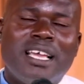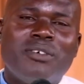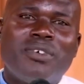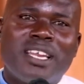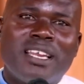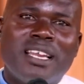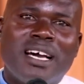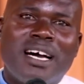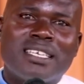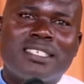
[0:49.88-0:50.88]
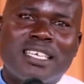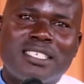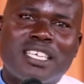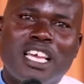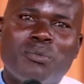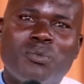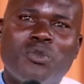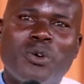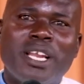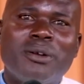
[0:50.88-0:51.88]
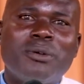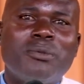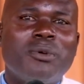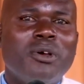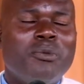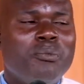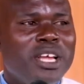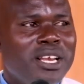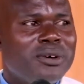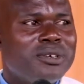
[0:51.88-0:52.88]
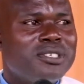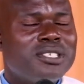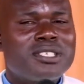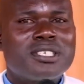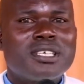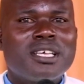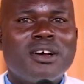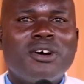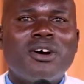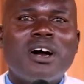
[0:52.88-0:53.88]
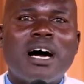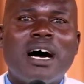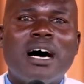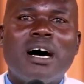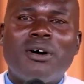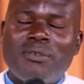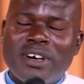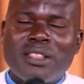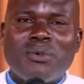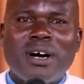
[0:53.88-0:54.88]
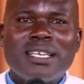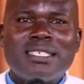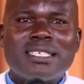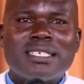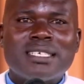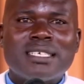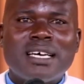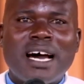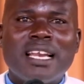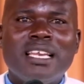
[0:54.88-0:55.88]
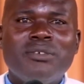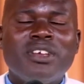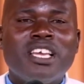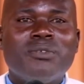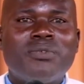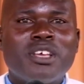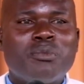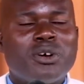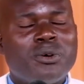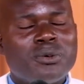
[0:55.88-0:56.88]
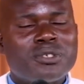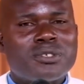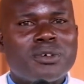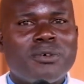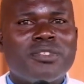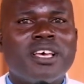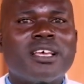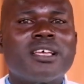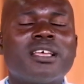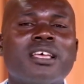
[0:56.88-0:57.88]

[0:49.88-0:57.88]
even at such time when millions uh, over the world are living in fear because of the